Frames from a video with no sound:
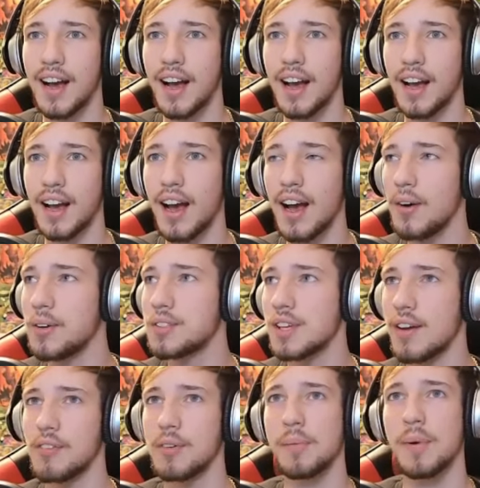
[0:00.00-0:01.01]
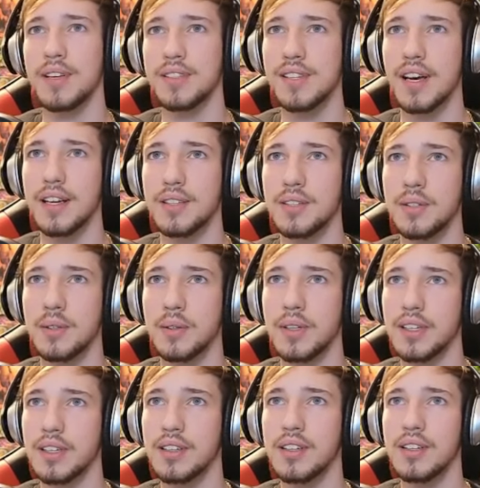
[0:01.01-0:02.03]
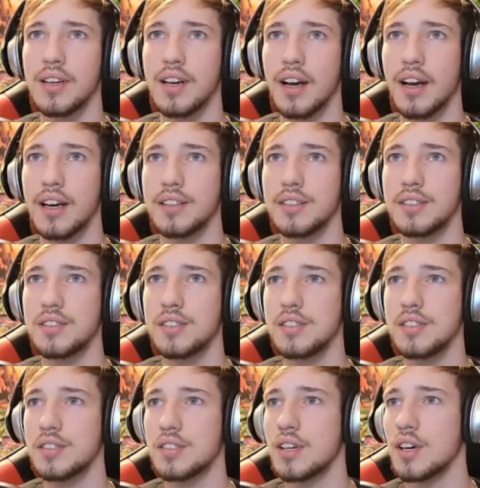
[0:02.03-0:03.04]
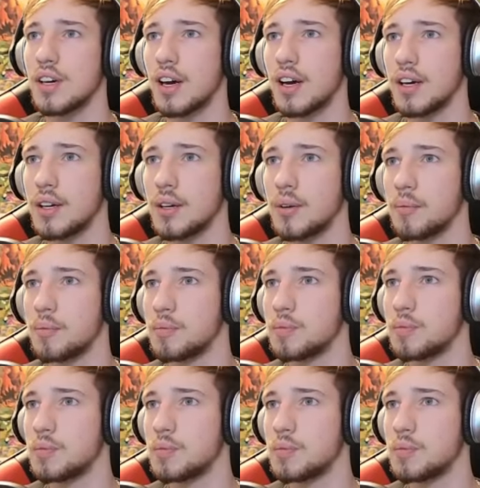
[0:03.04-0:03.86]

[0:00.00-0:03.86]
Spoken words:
How is everybody's night doing as I am